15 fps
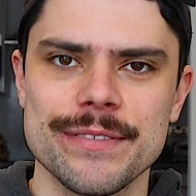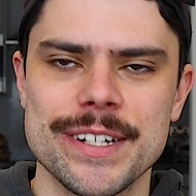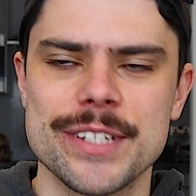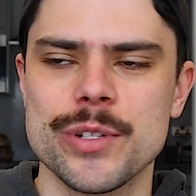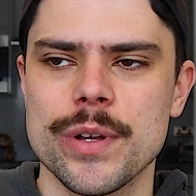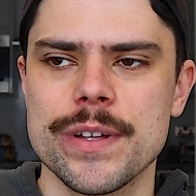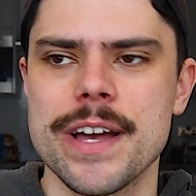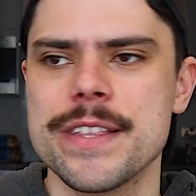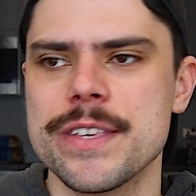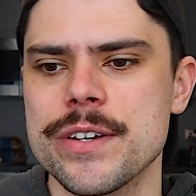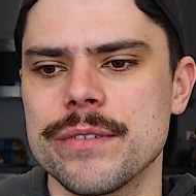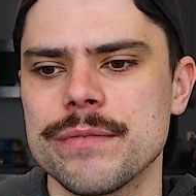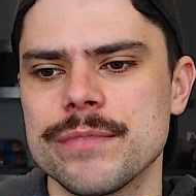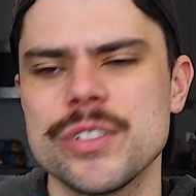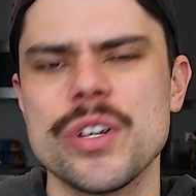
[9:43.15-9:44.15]
It's not
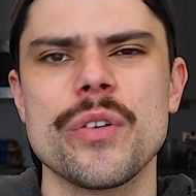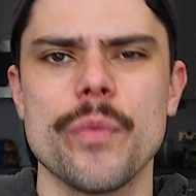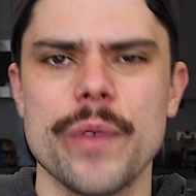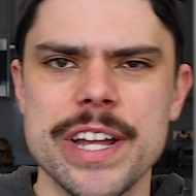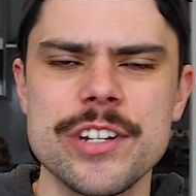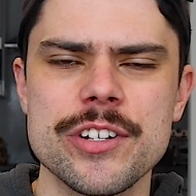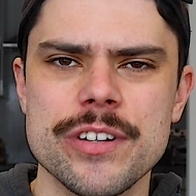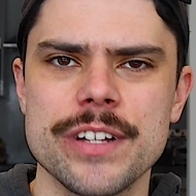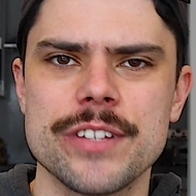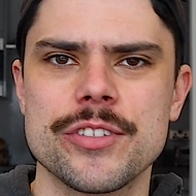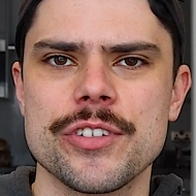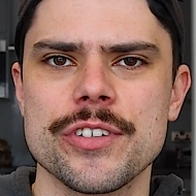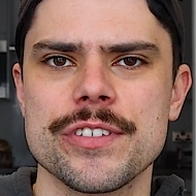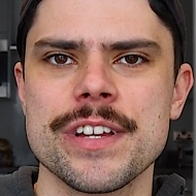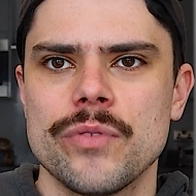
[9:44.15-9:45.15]
ideal. It's not a whinge. It's
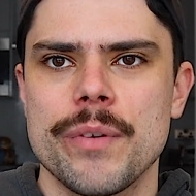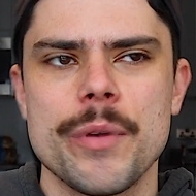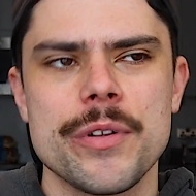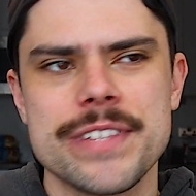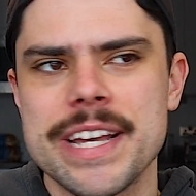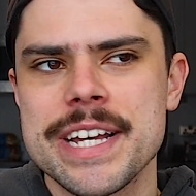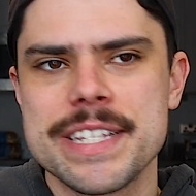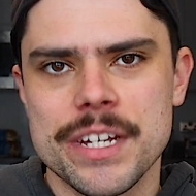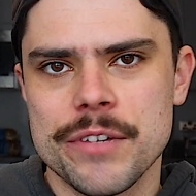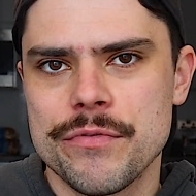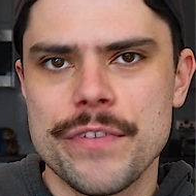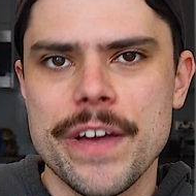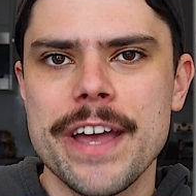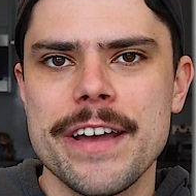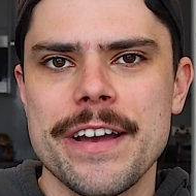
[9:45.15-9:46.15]
just, I'm not saying it's
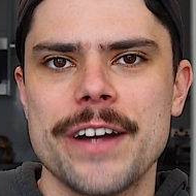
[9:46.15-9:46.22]
unfair.